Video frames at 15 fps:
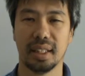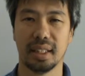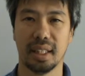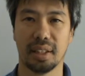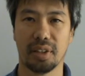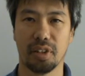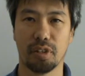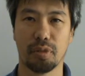
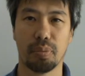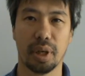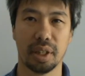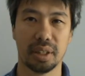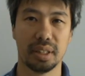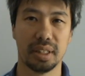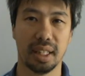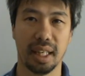that his
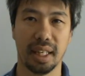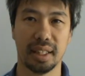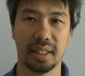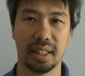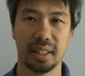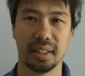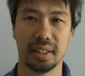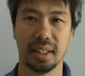brother died
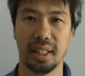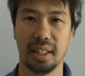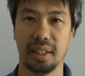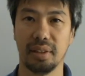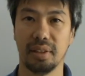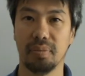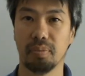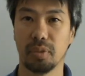and he
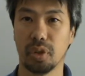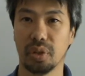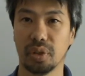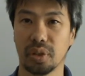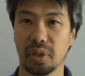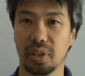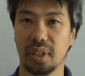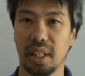
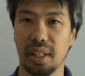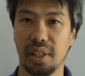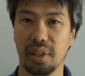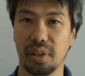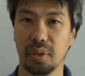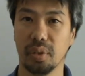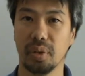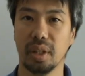couldn't
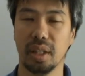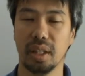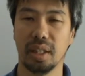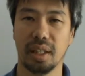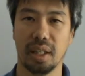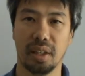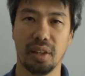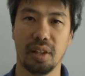continue
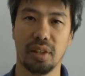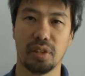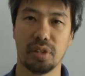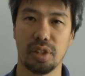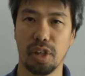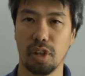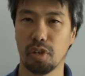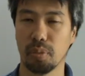in his
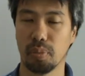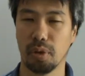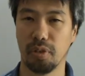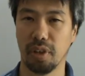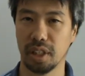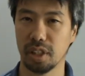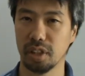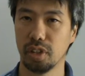chosen
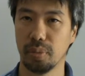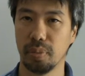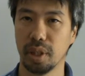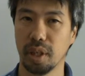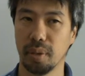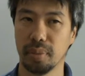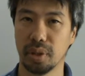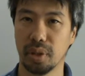profession to
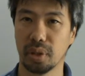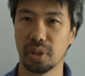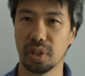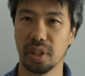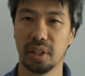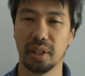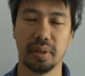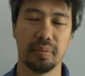become a
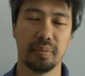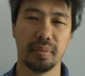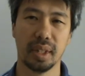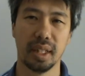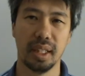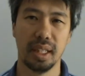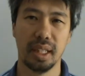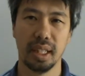doctor.
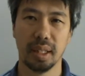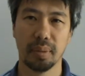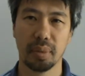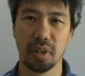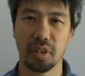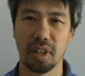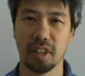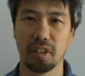
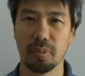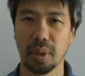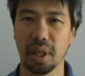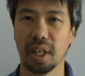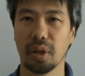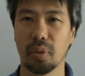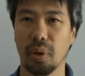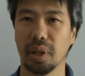Because he has
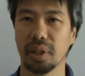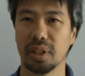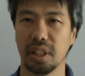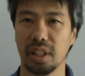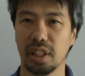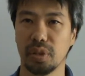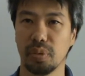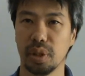many
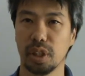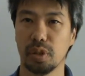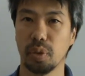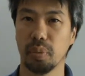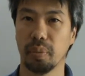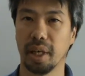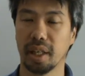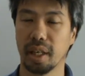qualities which would
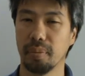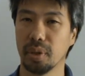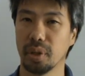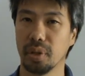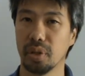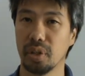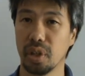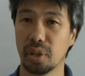make him a
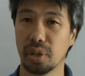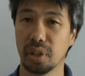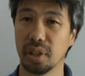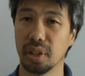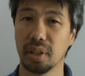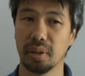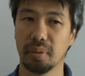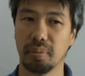good
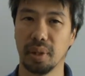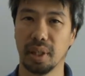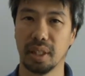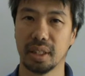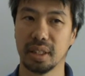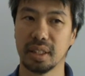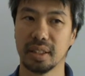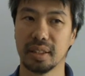doctor,
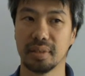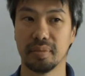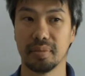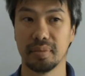but